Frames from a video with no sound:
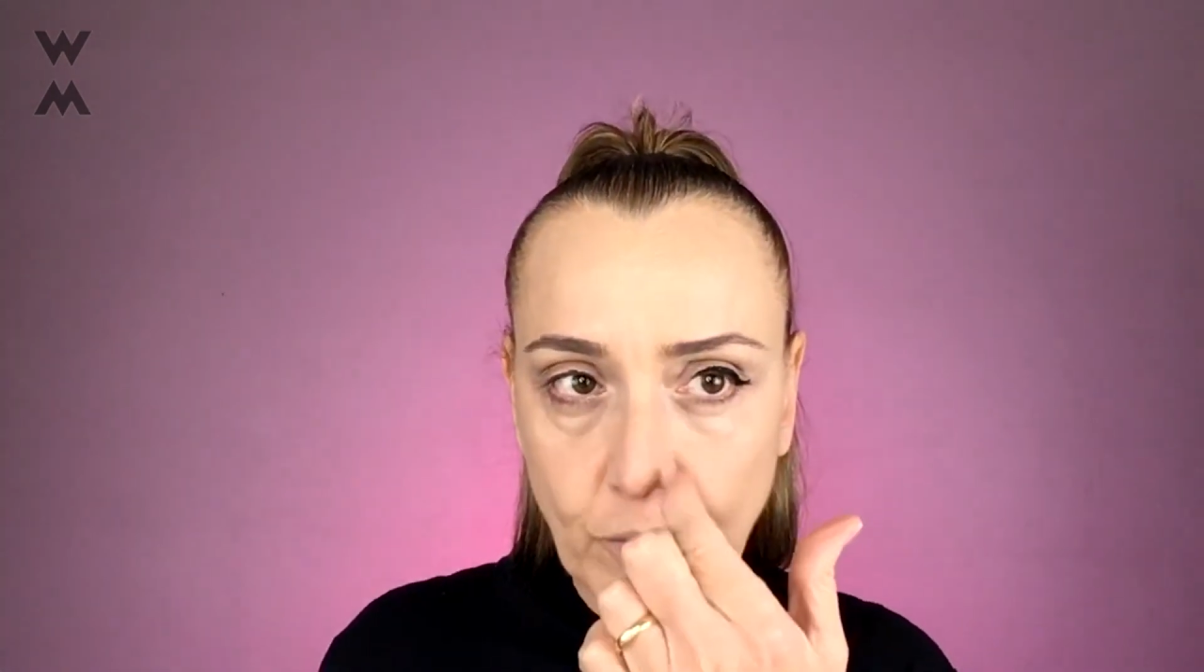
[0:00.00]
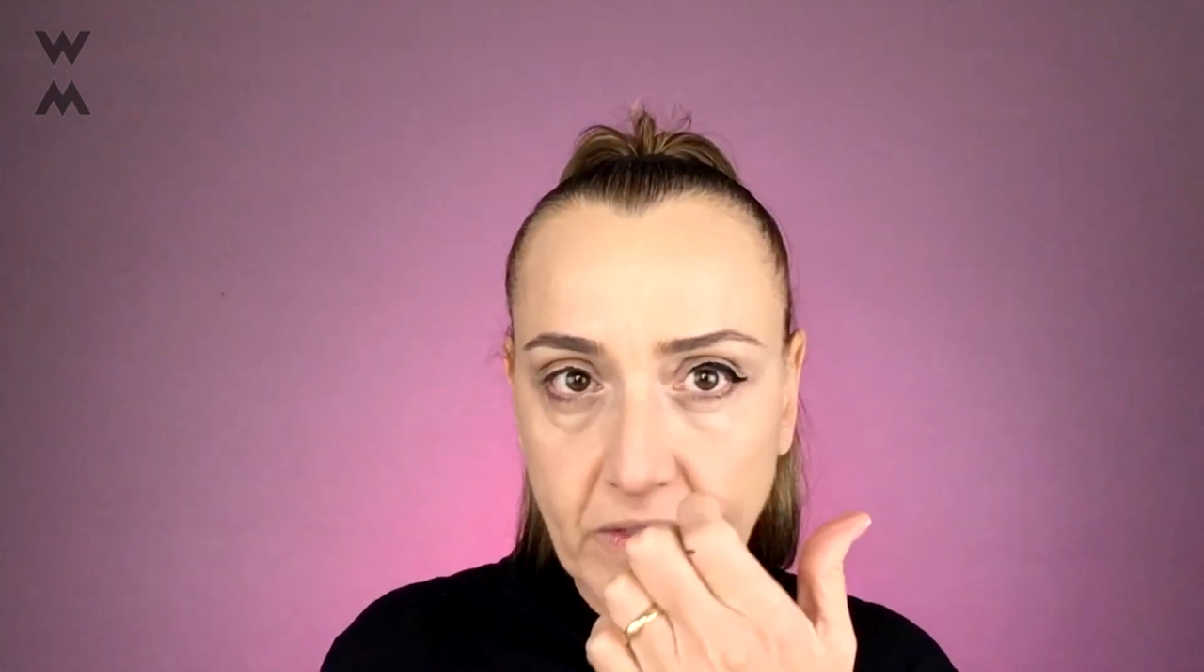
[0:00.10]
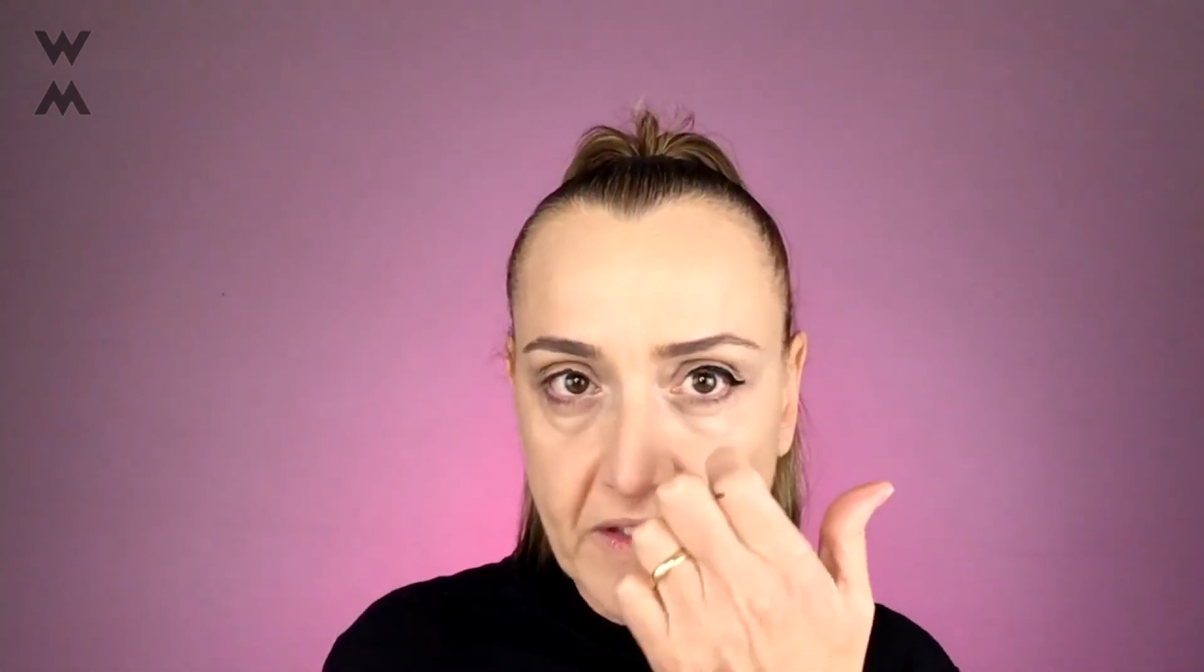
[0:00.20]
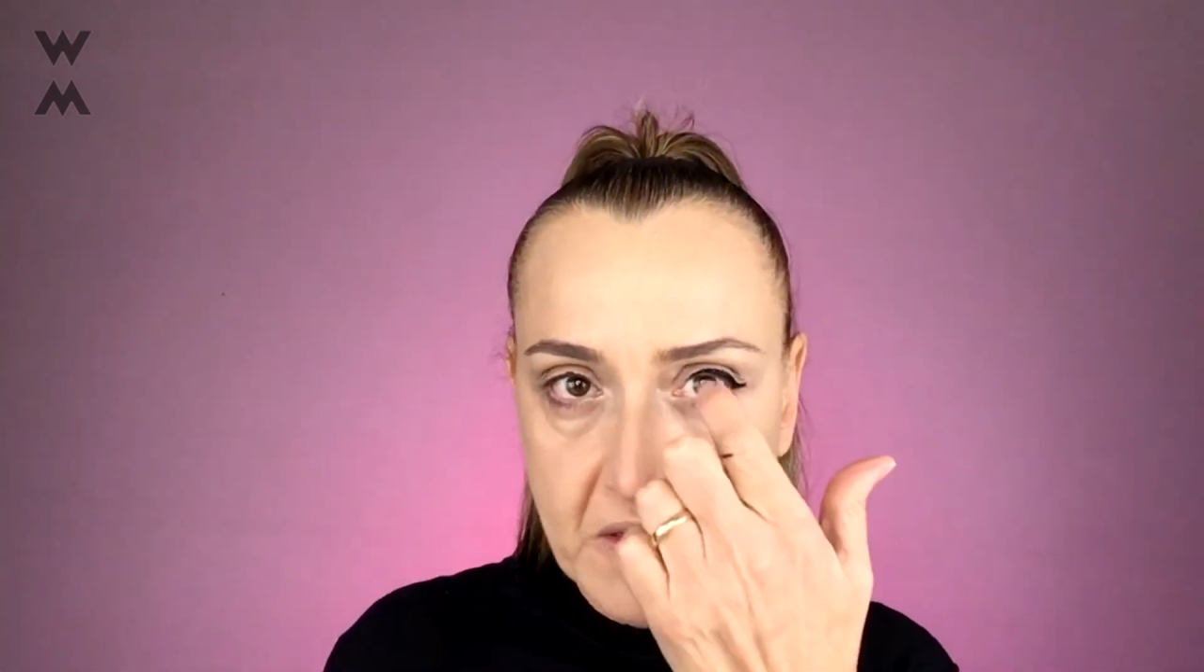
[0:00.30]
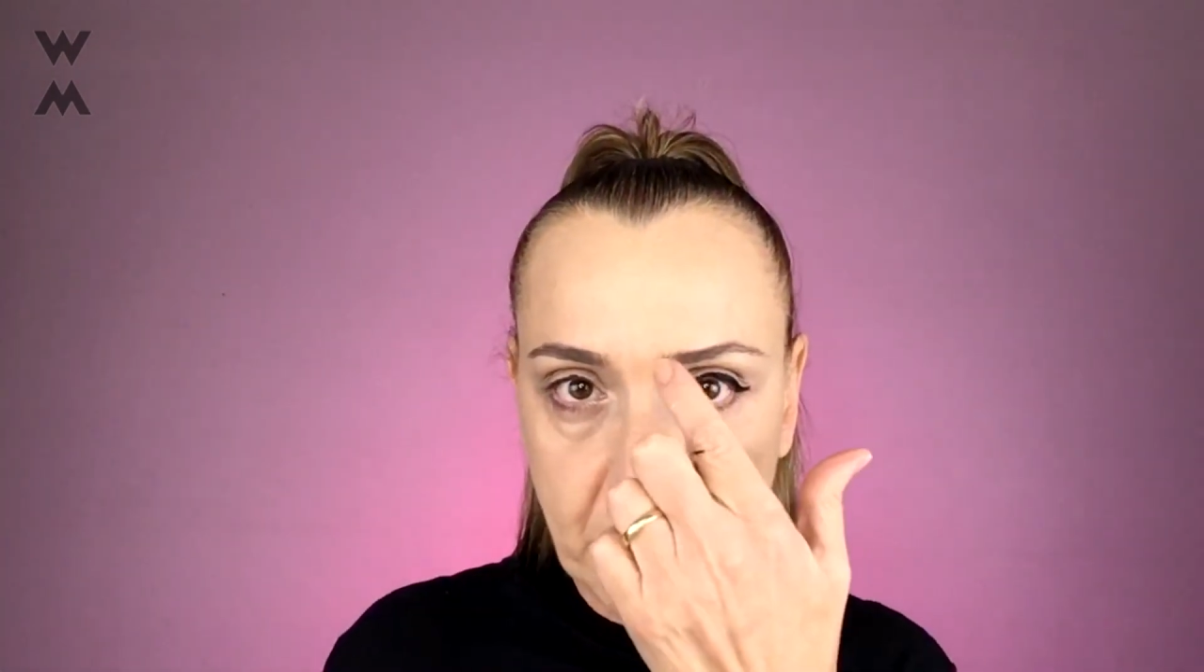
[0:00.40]

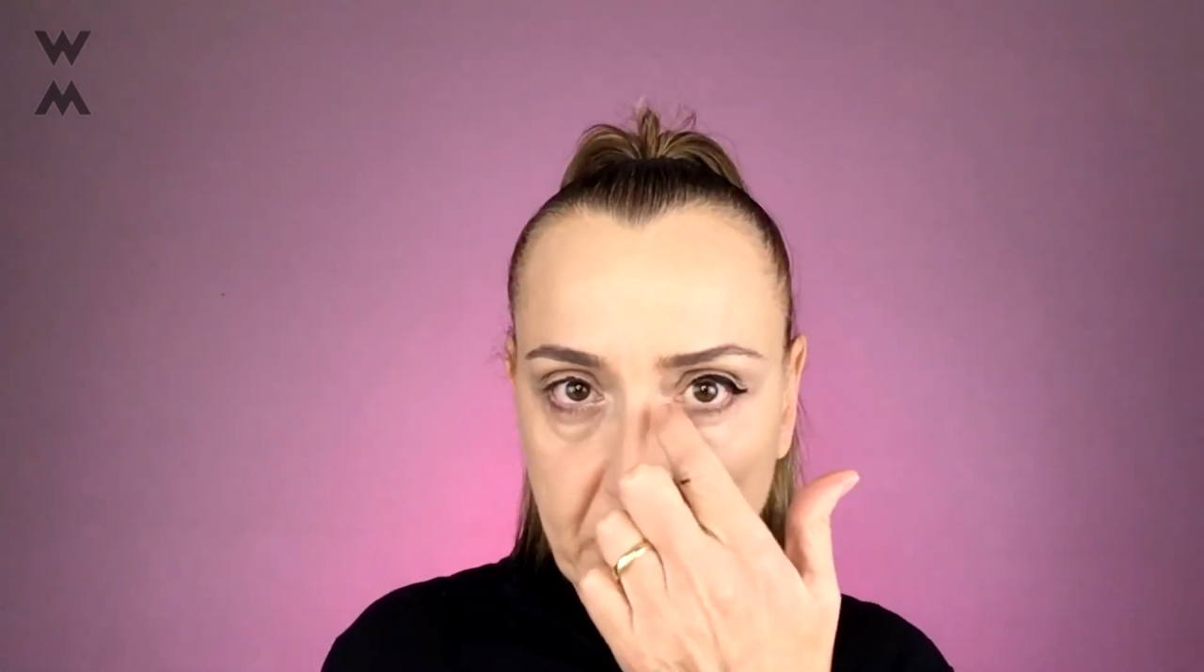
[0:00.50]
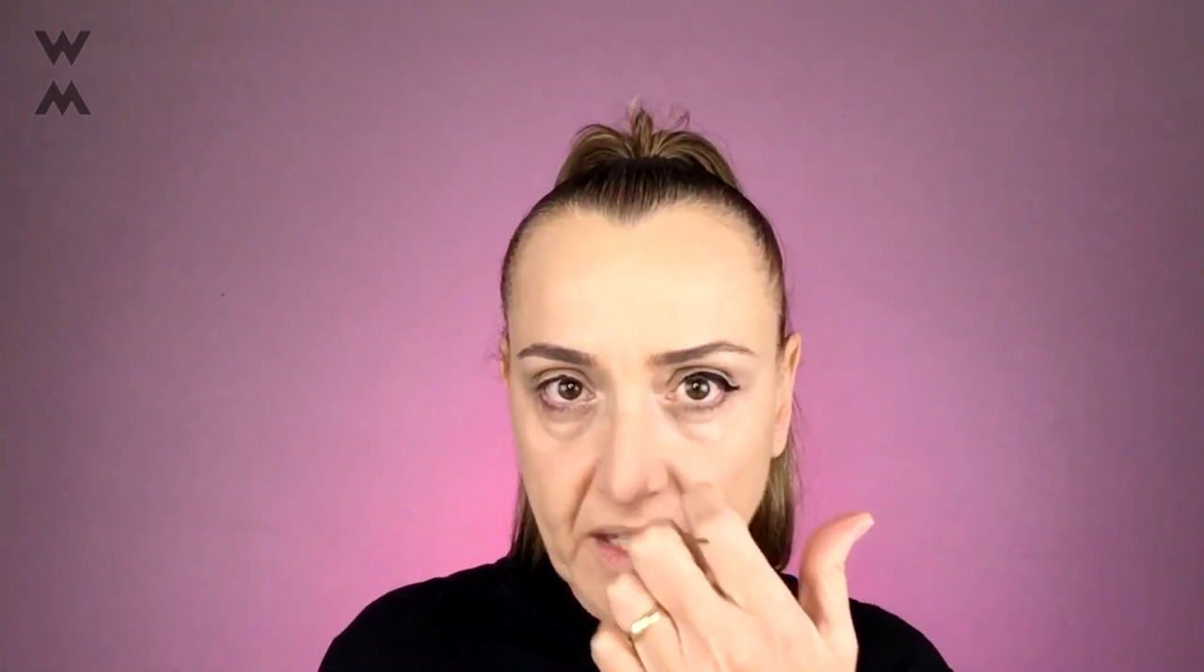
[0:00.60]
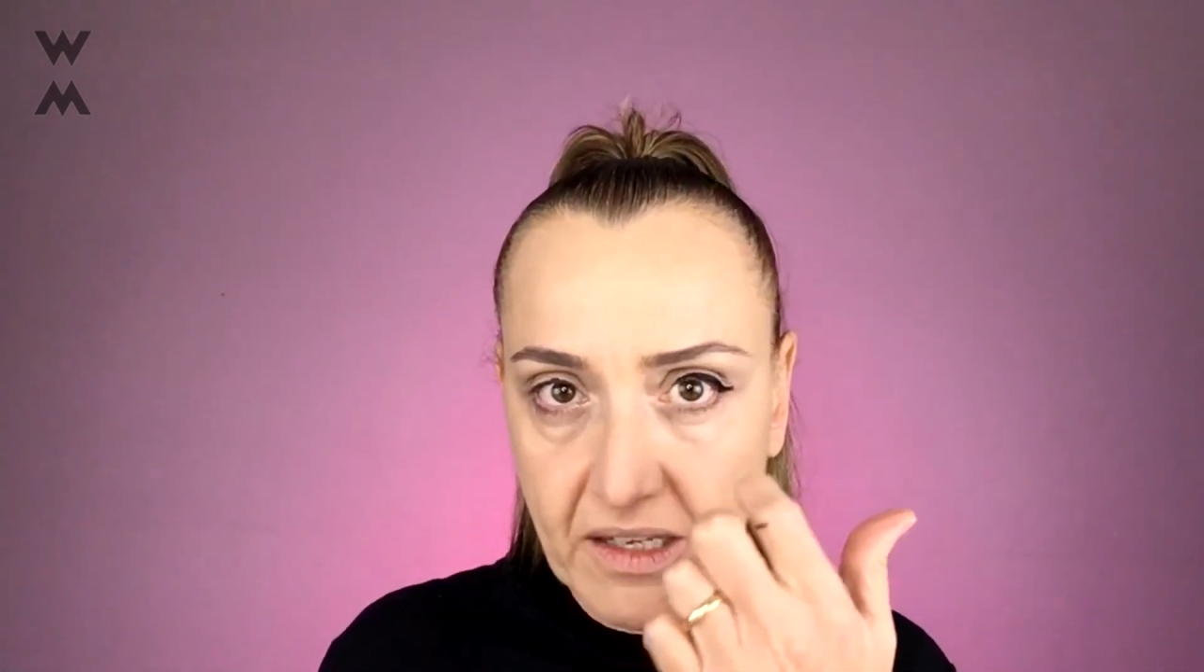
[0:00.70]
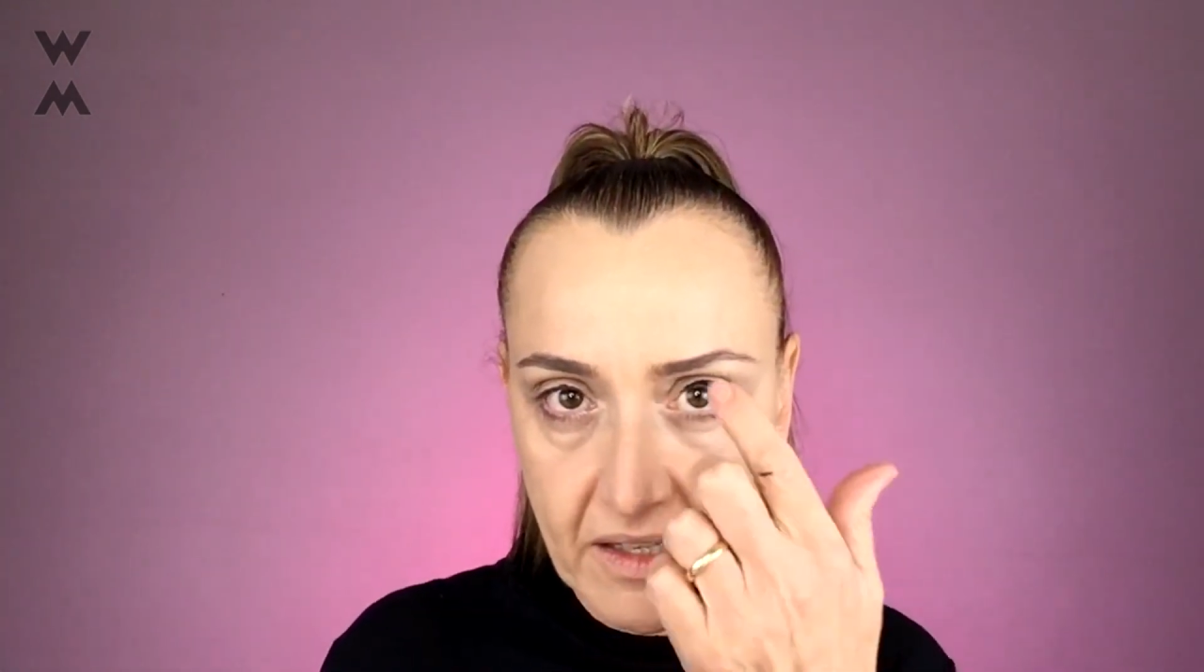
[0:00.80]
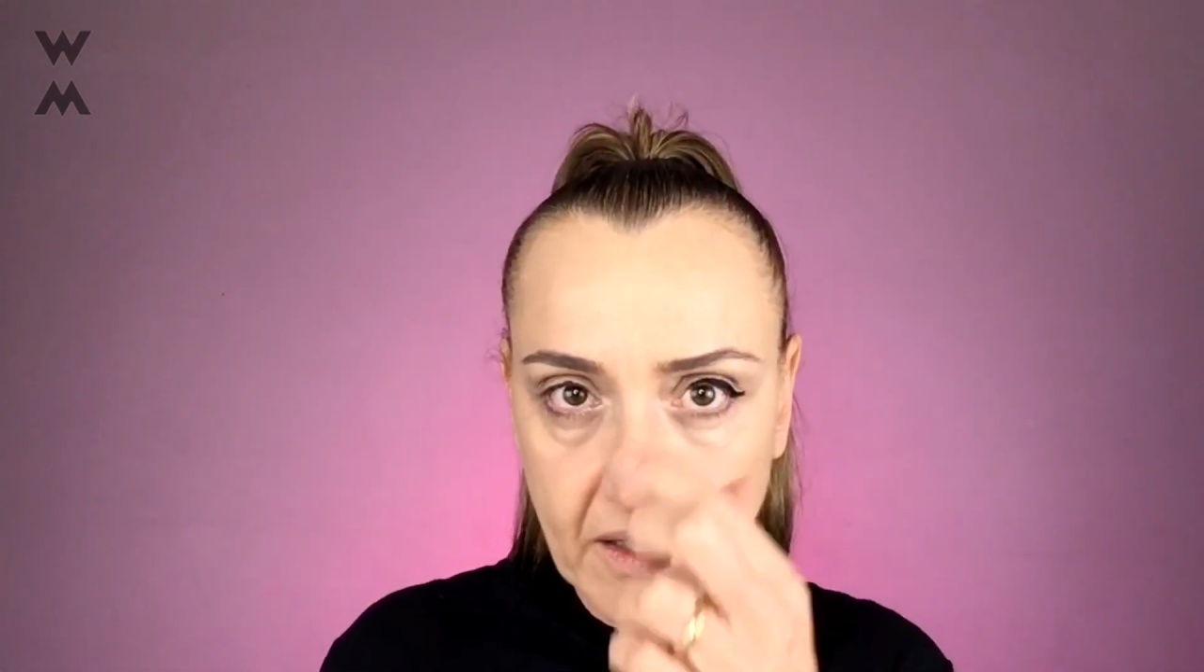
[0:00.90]
with this
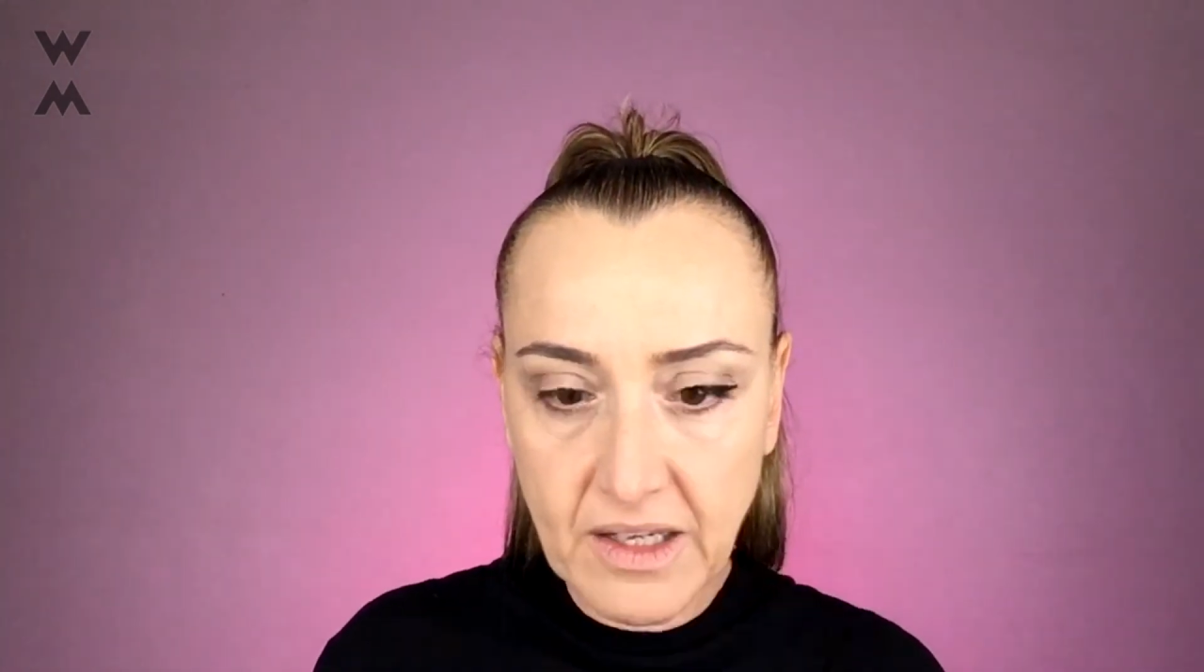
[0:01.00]
big